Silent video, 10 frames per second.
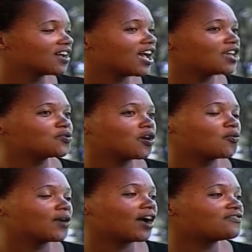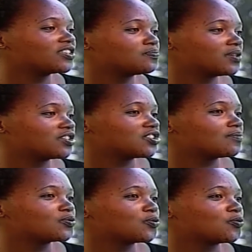and we have this big
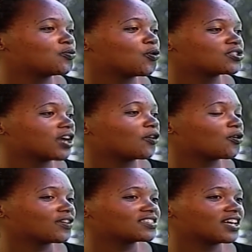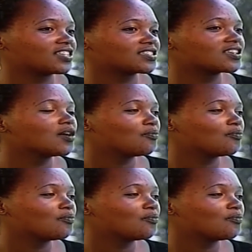dream to host a Congress that's